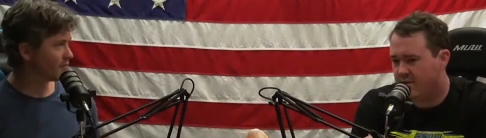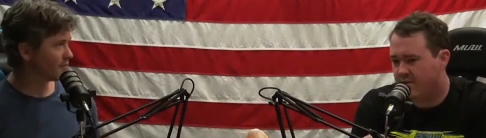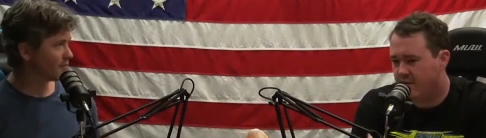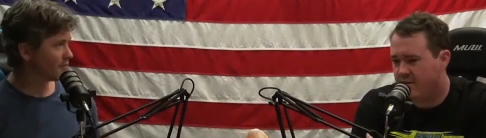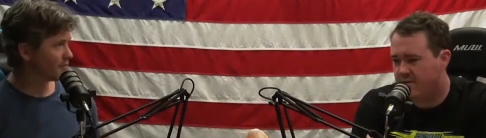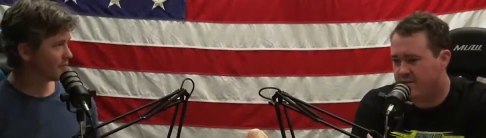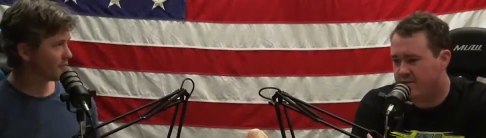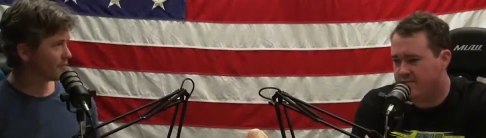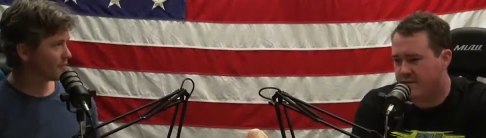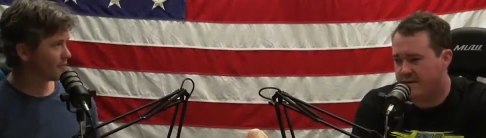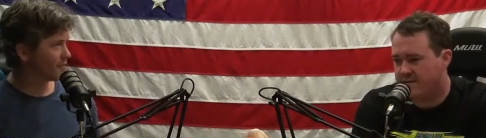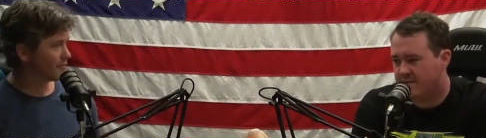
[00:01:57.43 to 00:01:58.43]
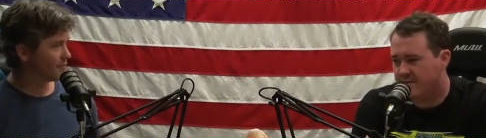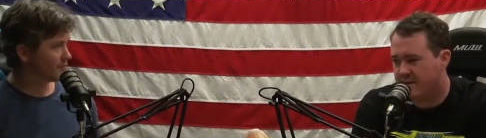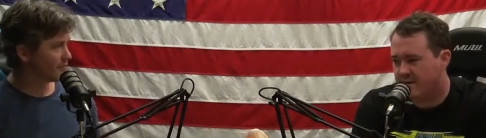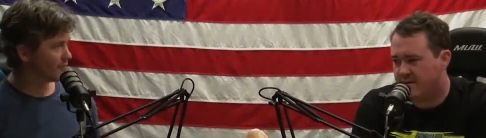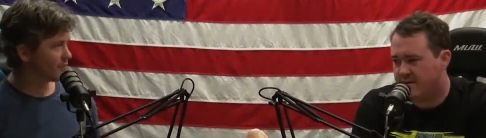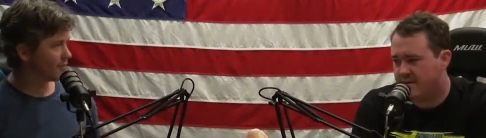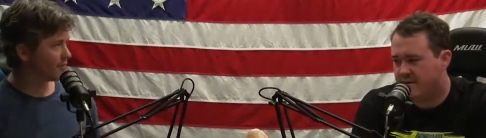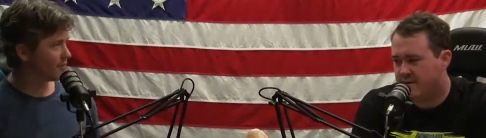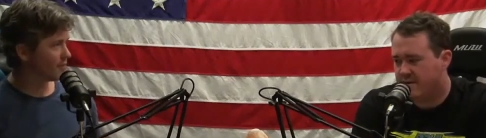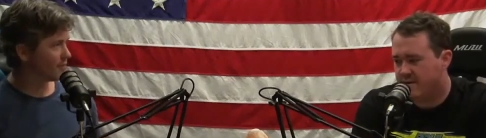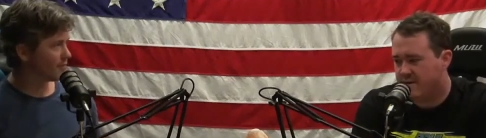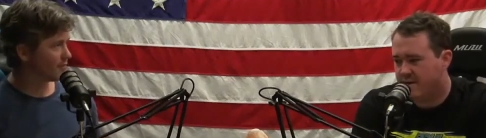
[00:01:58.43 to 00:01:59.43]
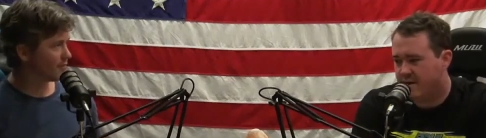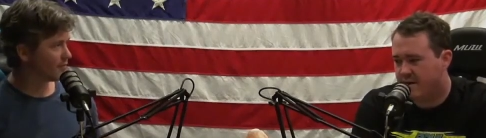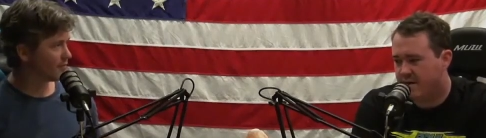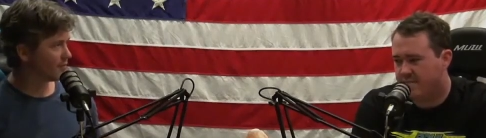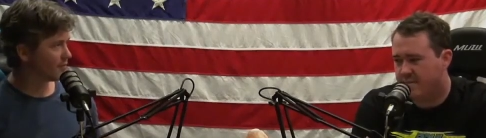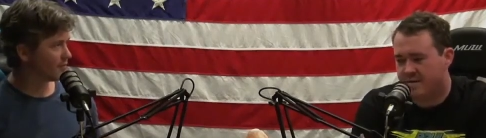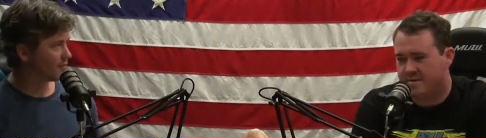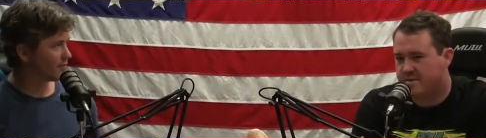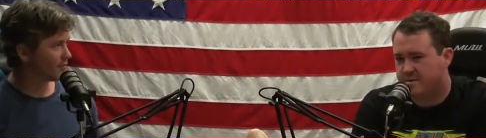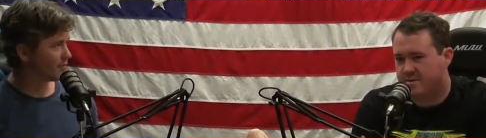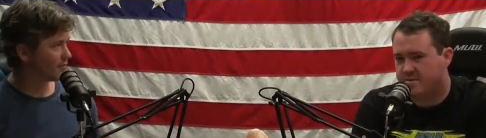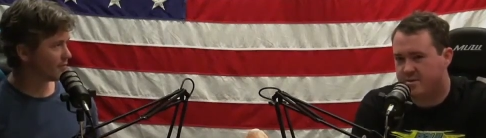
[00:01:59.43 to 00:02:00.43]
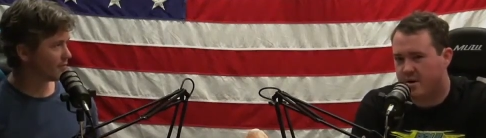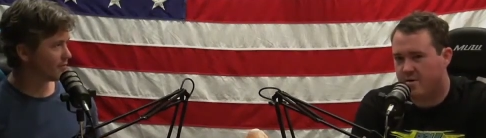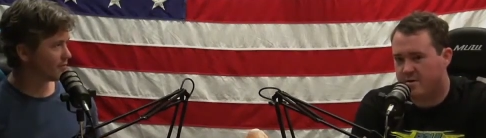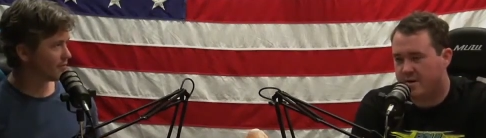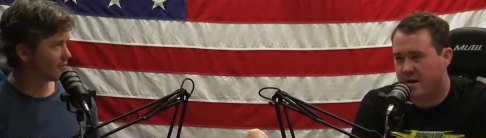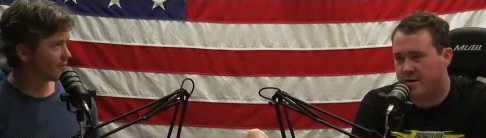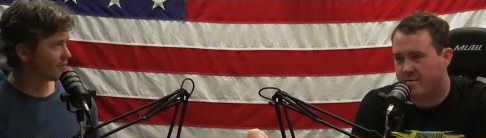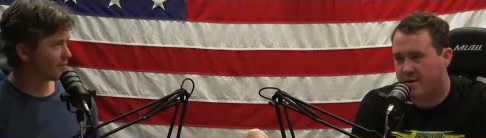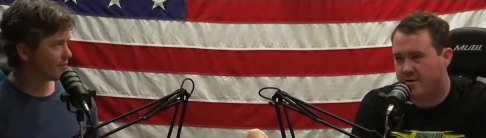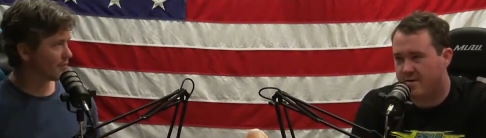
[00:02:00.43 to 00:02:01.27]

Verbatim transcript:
Speaker 1: Love on the Spectrum, and it's uh, but it's just a show, a documentary